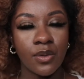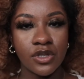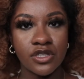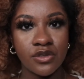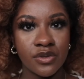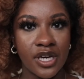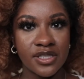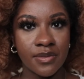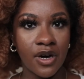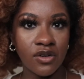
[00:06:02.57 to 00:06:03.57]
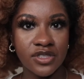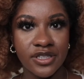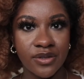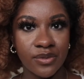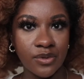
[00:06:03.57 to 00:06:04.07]
I wanted to do like some
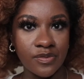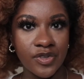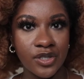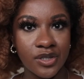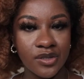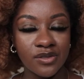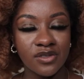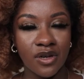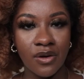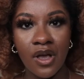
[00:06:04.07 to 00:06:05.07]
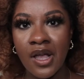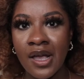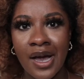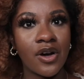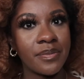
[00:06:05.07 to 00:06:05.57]
hotel room photos. So
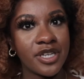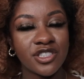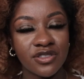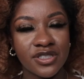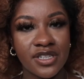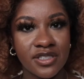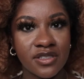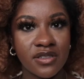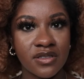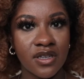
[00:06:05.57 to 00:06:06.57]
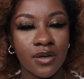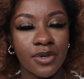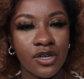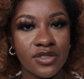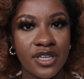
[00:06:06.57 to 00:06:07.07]
on Pinterest, I just looked up
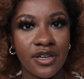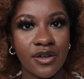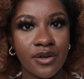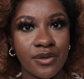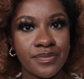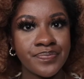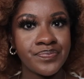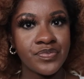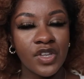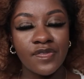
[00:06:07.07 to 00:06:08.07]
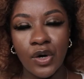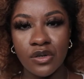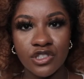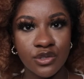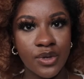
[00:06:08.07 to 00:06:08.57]
hotel
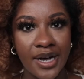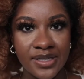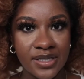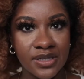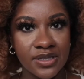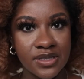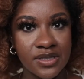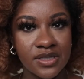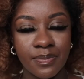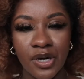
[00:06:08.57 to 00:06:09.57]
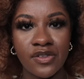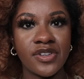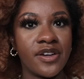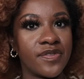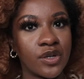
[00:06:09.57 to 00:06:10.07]
photo shoot ideas,
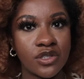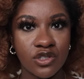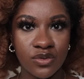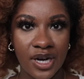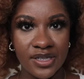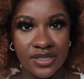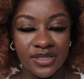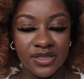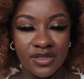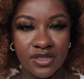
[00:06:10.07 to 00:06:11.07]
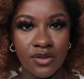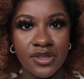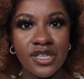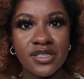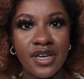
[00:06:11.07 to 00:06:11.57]
birthday photo shoot ideas. So
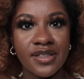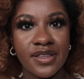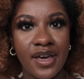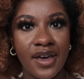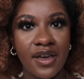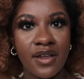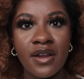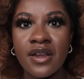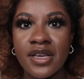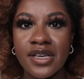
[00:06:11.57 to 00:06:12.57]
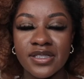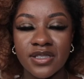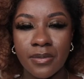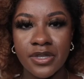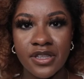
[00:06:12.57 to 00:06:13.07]
things like that is
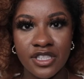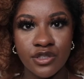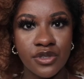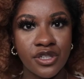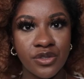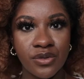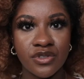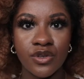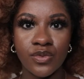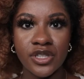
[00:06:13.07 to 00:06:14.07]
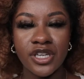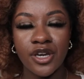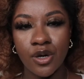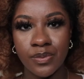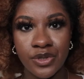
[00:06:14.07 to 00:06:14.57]
something that you can do to really
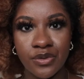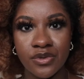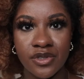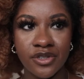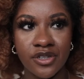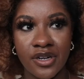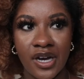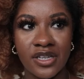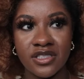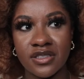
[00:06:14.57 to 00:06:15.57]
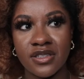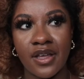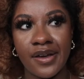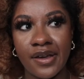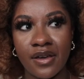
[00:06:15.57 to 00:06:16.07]
help you, so you're not just
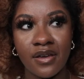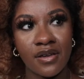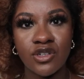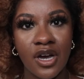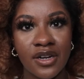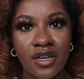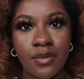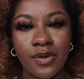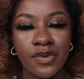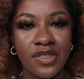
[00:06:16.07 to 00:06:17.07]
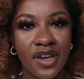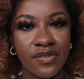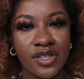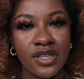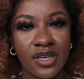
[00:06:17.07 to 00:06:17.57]
like trying to come up with
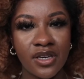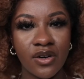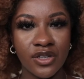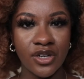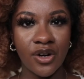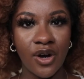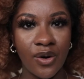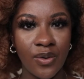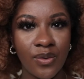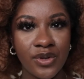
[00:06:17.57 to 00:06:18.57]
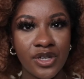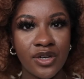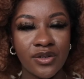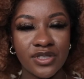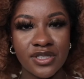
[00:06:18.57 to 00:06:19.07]
everything on your own, you
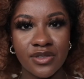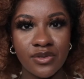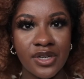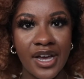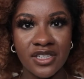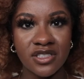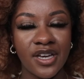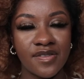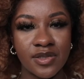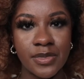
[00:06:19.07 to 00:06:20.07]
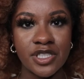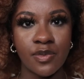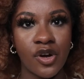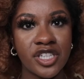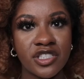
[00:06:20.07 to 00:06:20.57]
know, just so you can actually have some
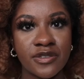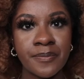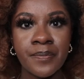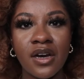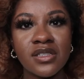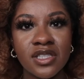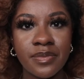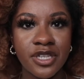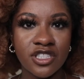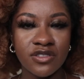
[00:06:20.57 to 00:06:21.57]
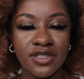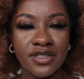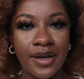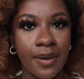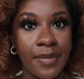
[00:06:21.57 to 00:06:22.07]
inspiration. Honestly, Pinterest
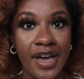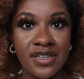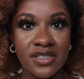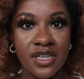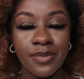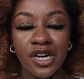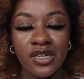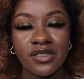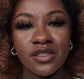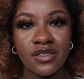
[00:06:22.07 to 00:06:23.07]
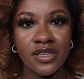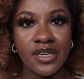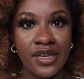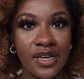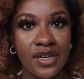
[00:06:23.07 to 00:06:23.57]
is like a magazine, but honestly
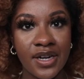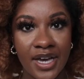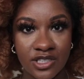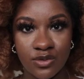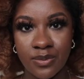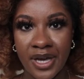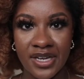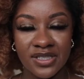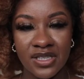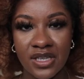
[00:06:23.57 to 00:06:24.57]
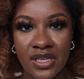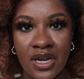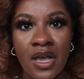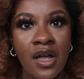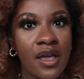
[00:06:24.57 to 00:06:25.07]
looking in an actual
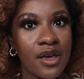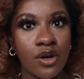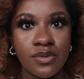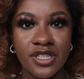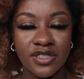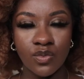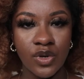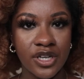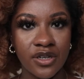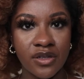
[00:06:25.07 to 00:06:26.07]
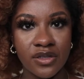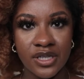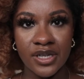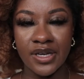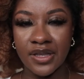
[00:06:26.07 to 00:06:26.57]
magazine helps as well.
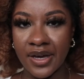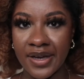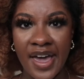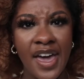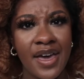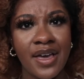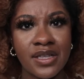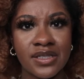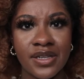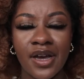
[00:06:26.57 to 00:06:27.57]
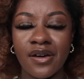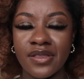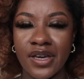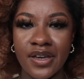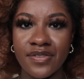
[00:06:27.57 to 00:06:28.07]
Looking at like ads and how
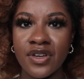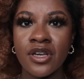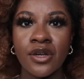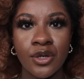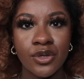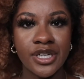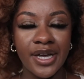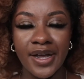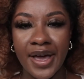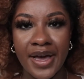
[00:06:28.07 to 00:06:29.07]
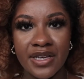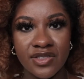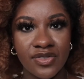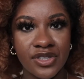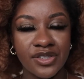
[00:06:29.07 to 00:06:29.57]
they've created
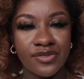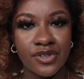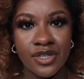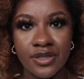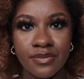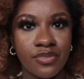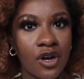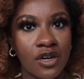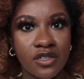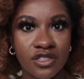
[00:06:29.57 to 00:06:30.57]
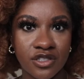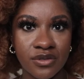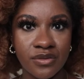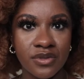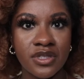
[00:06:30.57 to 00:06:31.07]
ads for different product
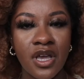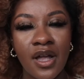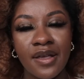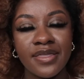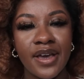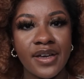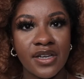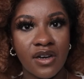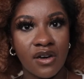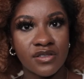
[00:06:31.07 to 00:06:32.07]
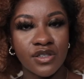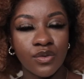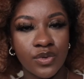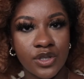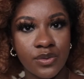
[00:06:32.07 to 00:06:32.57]
shoots, that can
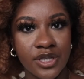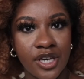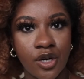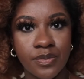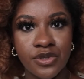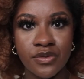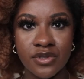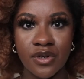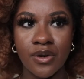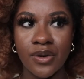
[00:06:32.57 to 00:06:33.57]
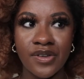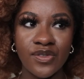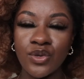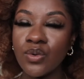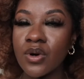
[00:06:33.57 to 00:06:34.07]
also really help you. So
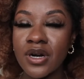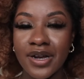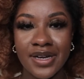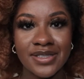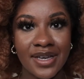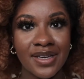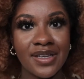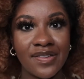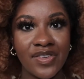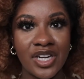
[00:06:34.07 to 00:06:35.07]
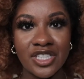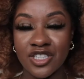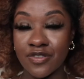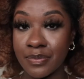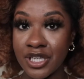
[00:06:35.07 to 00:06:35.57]
if you are not taking
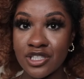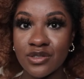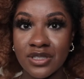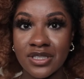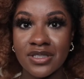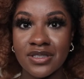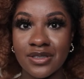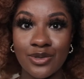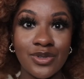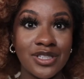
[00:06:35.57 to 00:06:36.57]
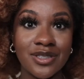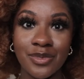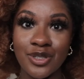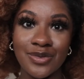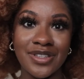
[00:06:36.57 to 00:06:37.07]
advantage of Pinterest, you need to
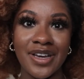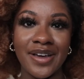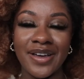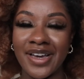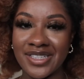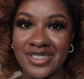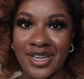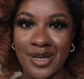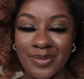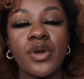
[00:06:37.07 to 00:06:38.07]
be doing that ASAP.